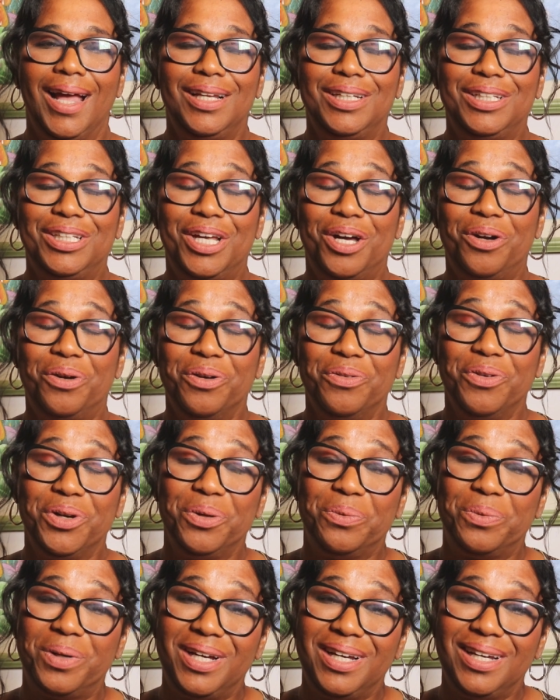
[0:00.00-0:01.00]
Hello,
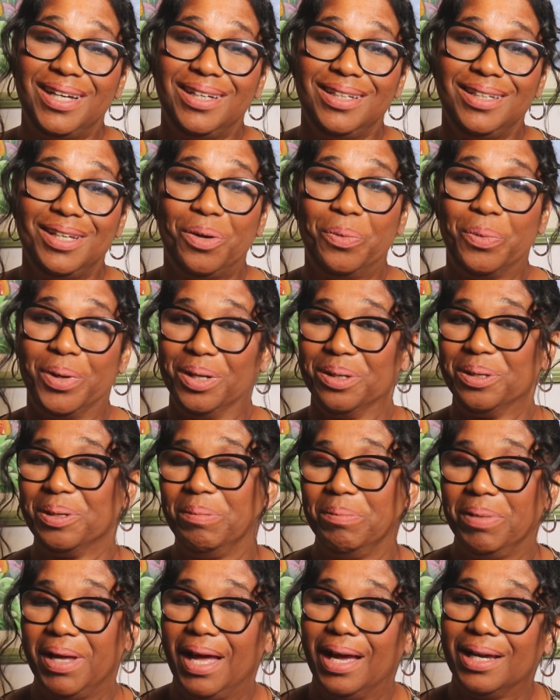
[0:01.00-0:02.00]
everyone.
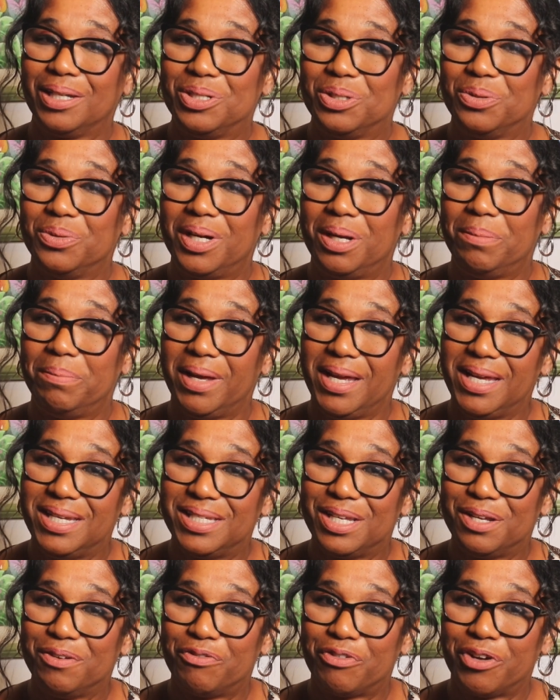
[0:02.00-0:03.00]
Welcome back to
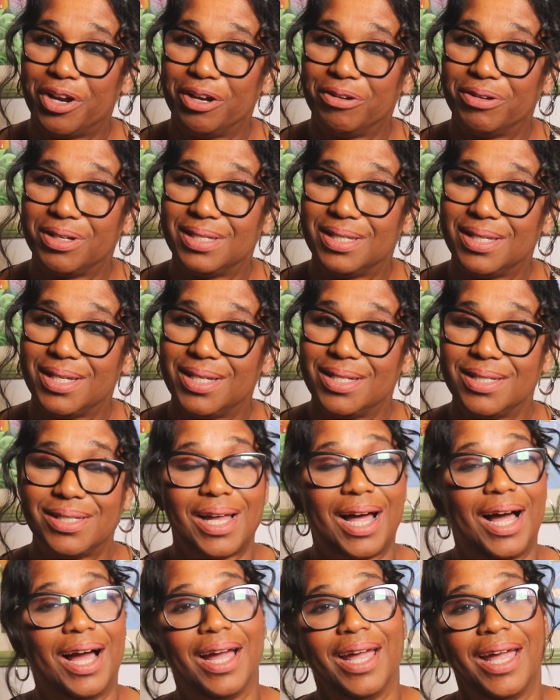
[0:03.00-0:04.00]
Amazing
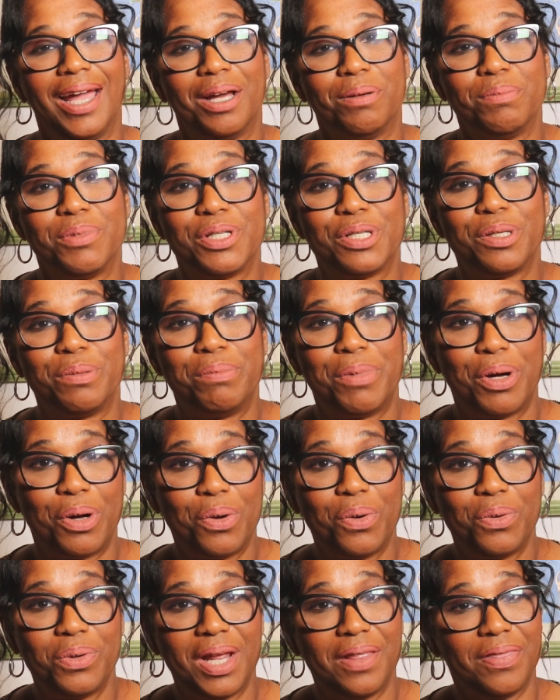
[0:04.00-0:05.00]
Fragrances. I am
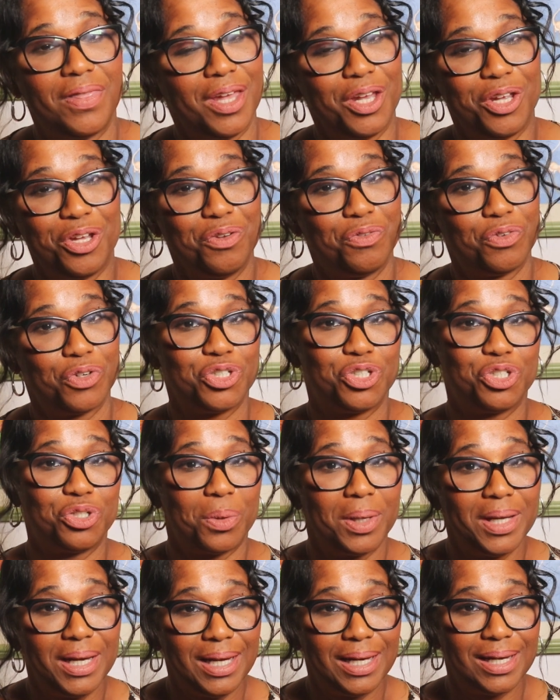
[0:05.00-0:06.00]
Simone, and thank you for
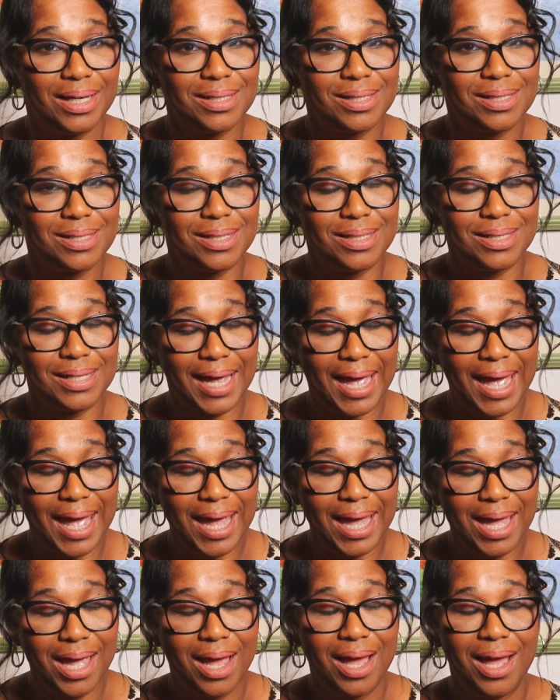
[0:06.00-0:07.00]
joining us
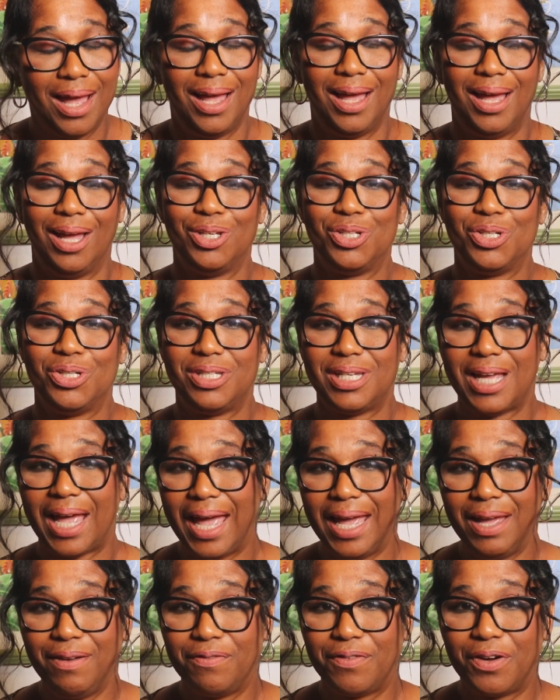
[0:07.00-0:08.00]
today.
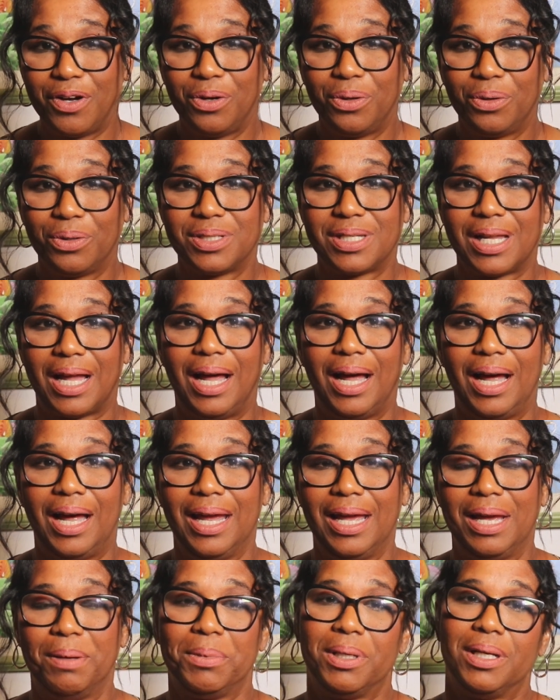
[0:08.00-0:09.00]
Today, folks, I
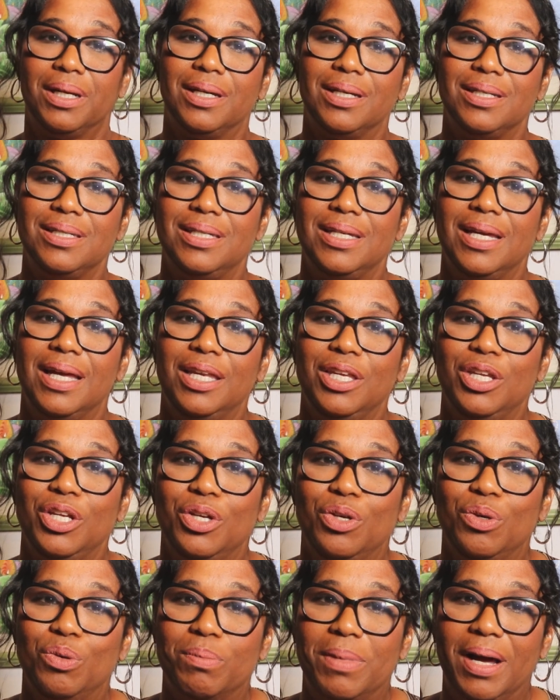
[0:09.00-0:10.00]
am going to
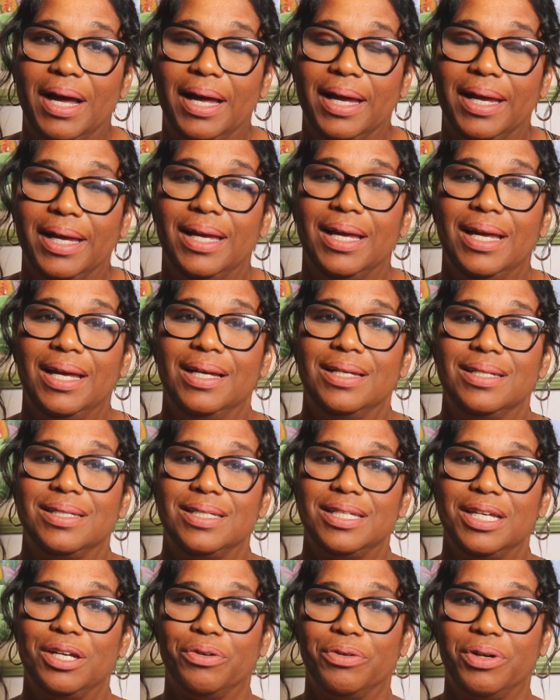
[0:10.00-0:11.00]
continue my
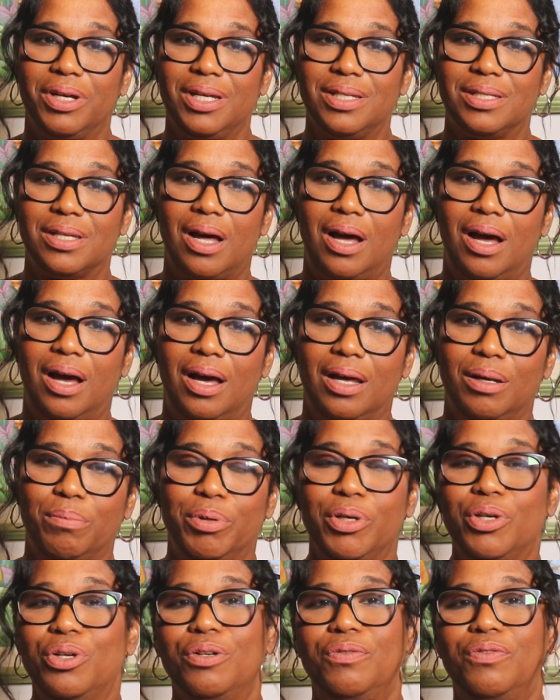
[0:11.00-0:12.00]
series on
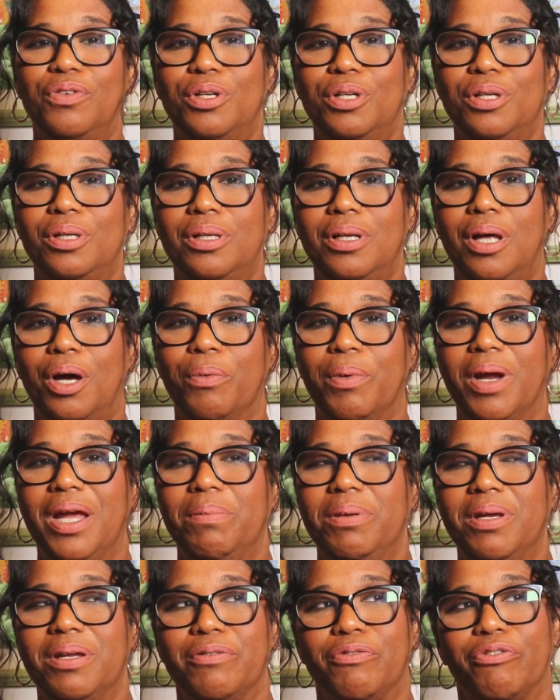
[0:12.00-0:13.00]
beautiful
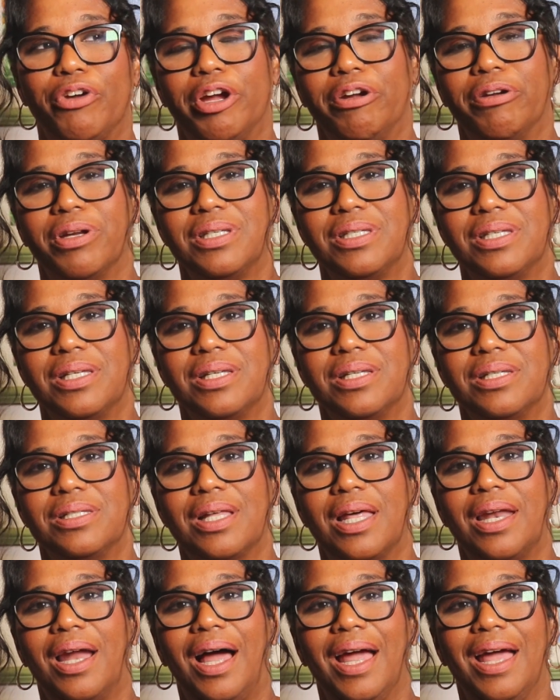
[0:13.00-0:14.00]
Arabian fragrances
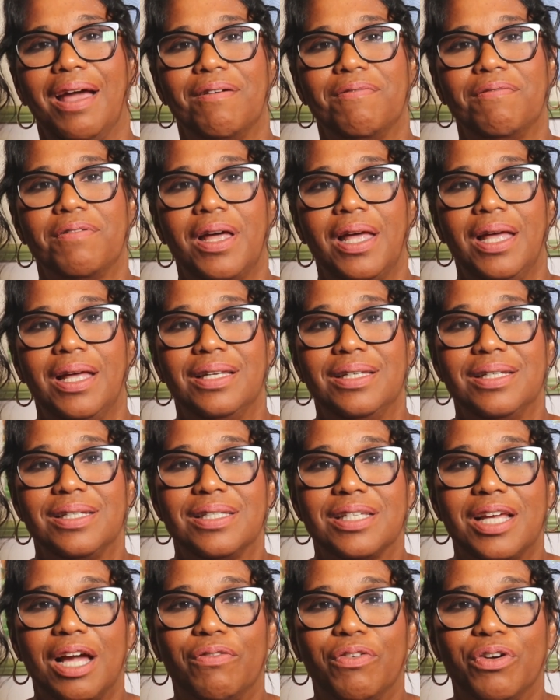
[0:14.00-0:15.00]
that I have
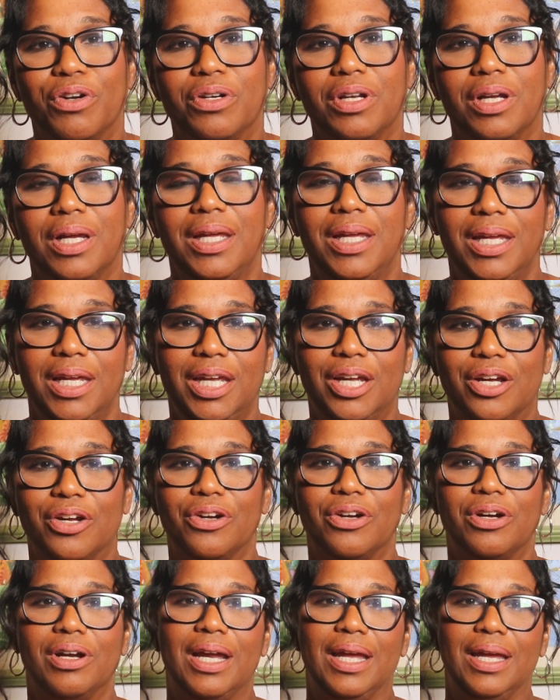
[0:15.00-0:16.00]
discovered
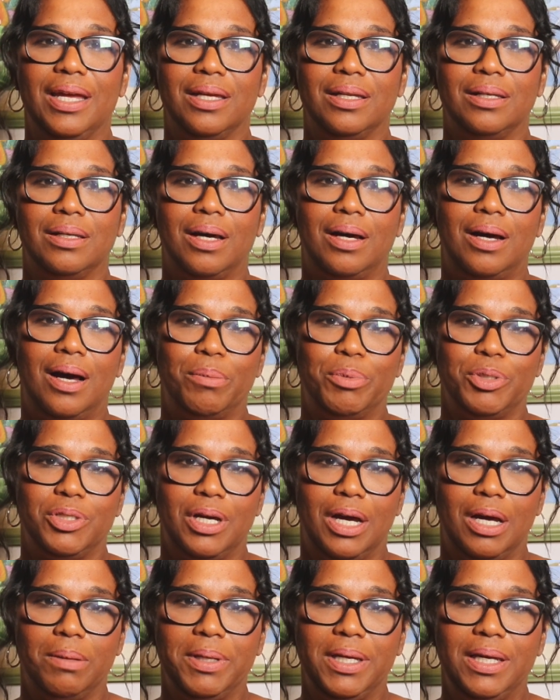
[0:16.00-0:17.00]
here in Abu
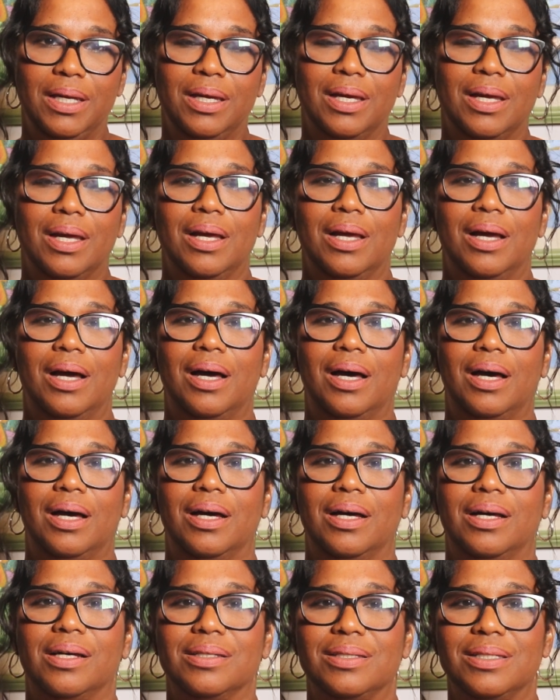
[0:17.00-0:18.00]
Dhabi
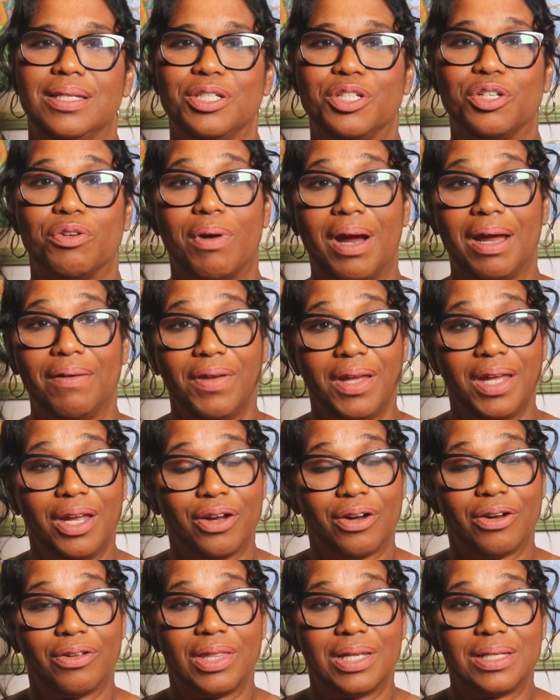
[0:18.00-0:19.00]
since arriving
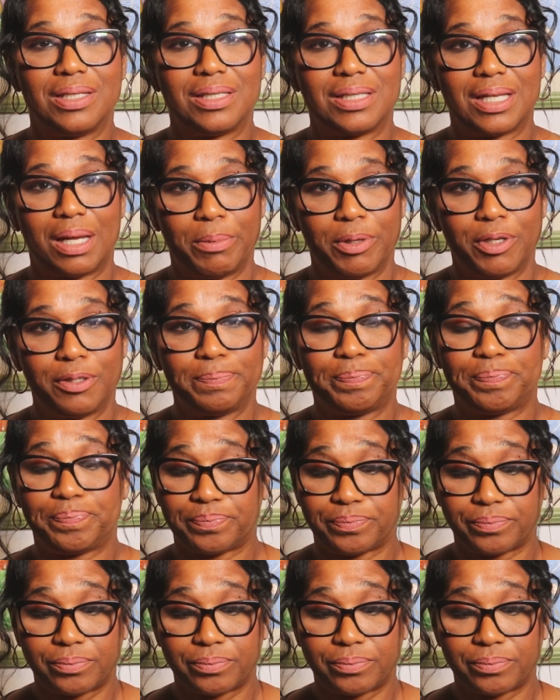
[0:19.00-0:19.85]
here this summer.